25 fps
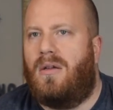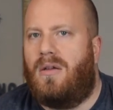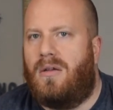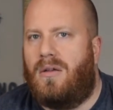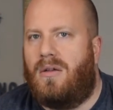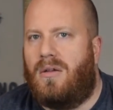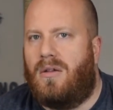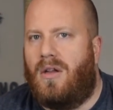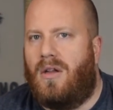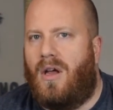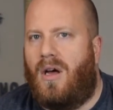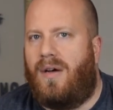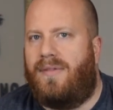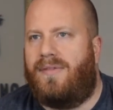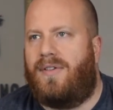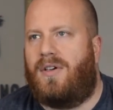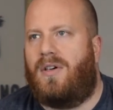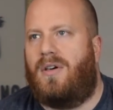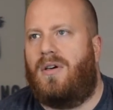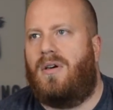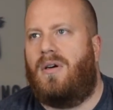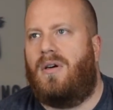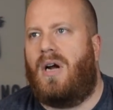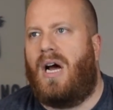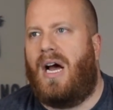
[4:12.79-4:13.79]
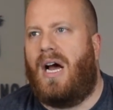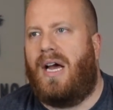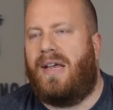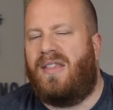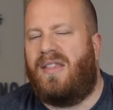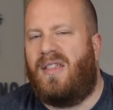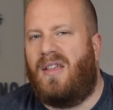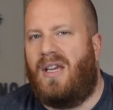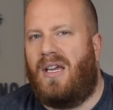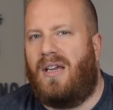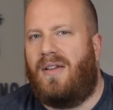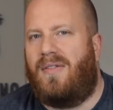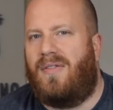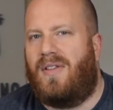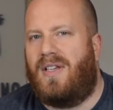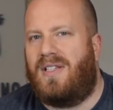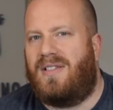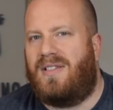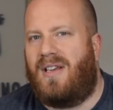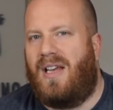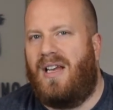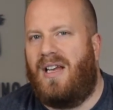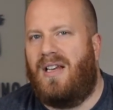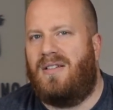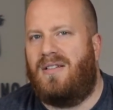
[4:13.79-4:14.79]
lover, I think
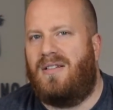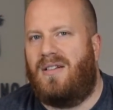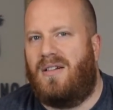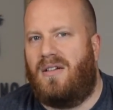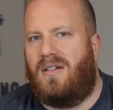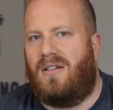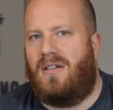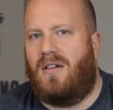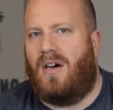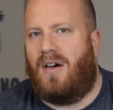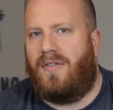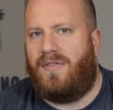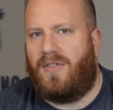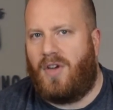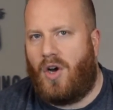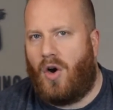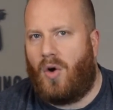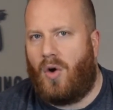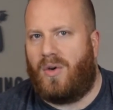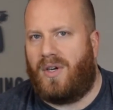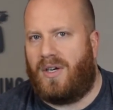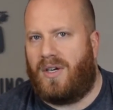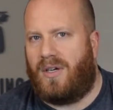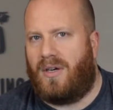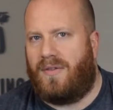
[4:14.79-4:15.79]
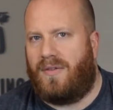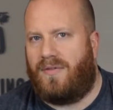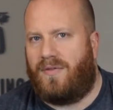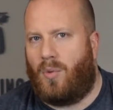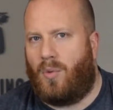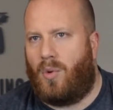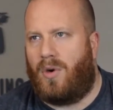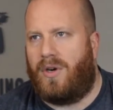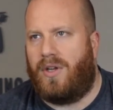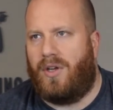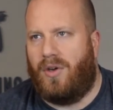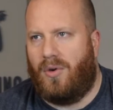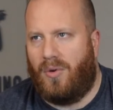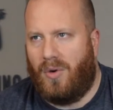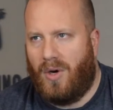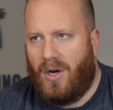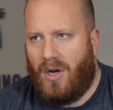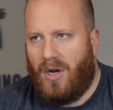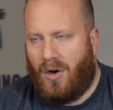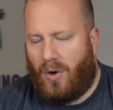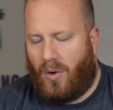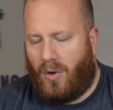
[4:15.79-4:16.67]
this isn't enough coconut for you,